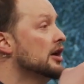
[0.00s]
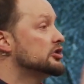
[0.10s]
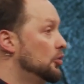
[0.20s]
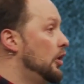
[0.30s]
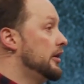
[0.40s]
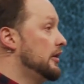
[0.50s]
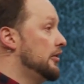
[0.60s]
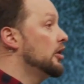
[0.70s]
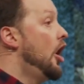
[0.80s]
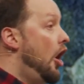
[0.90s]
to one
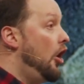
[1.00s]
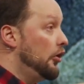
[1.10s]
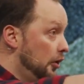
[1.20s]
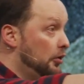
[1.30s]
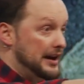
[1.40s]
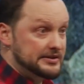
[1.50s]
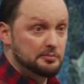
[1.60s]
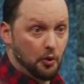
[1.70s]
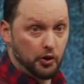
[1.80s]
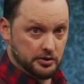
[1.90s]
another, although that's
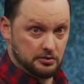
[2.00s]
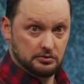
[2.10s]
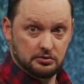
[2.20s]
important.